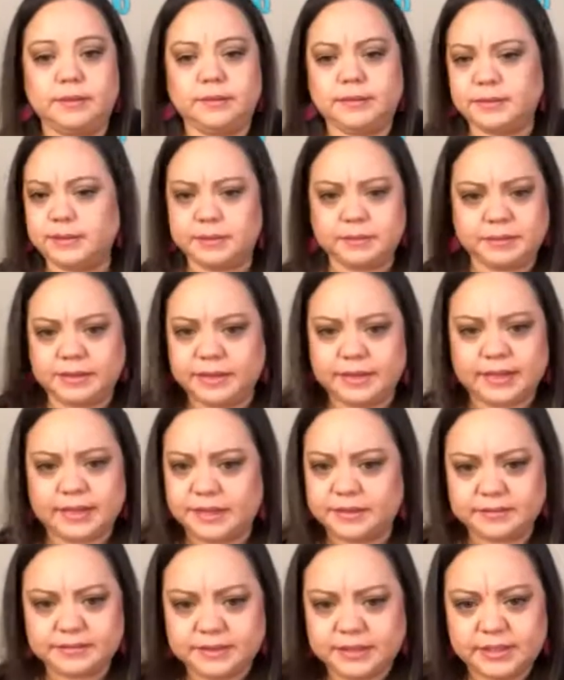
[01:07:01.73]
So I'm like, I
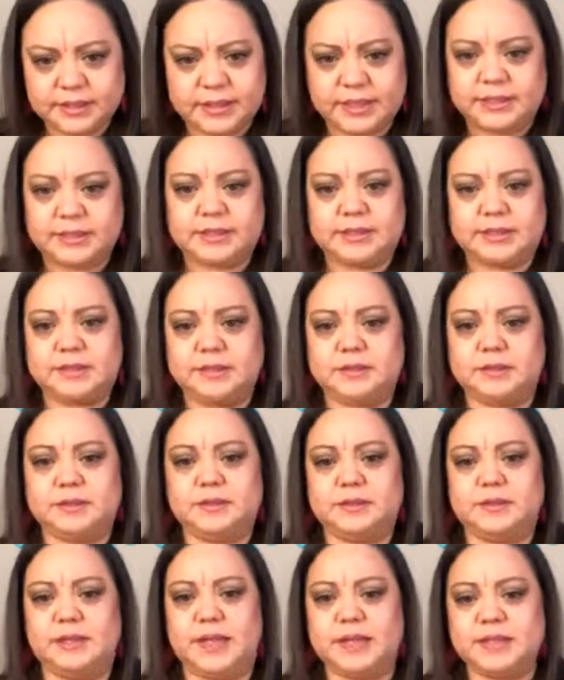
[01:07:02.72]
don't think that's
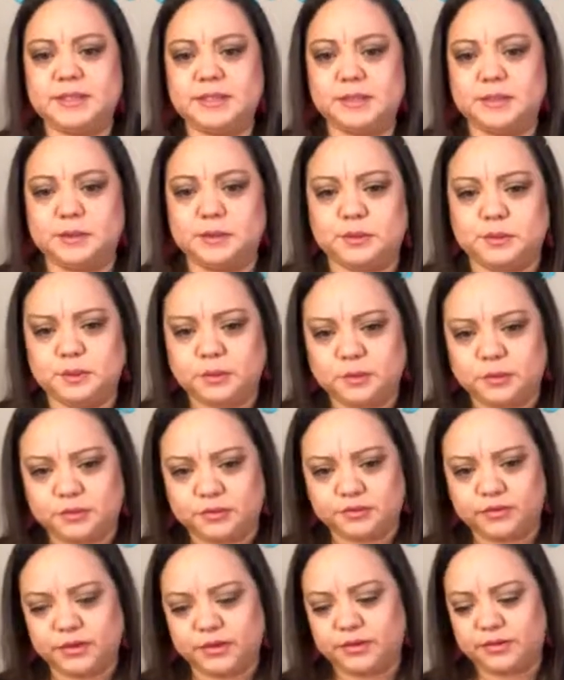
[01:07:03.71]
the
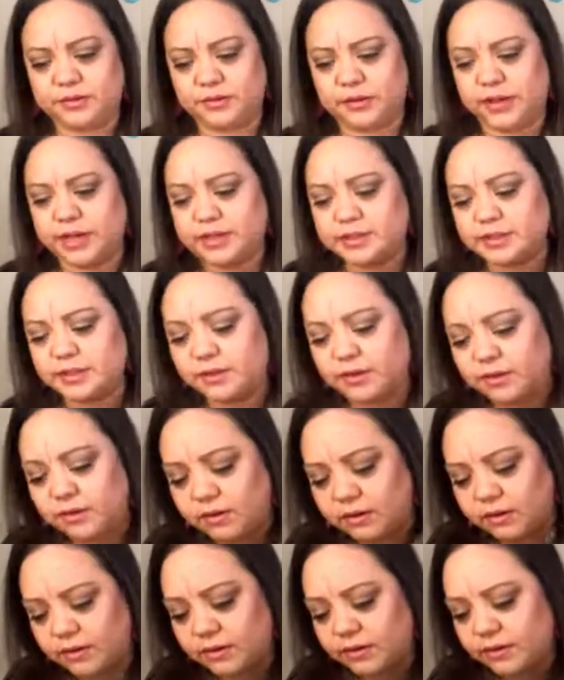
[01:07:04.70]
normal for you guys at
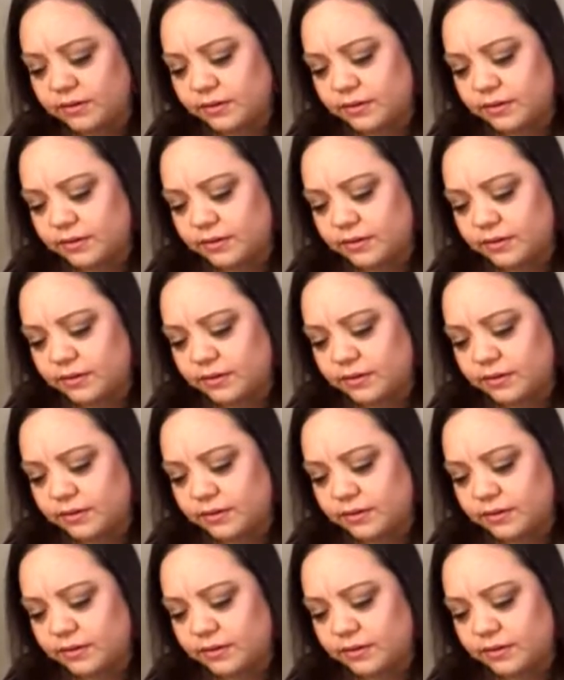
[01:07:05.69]
all.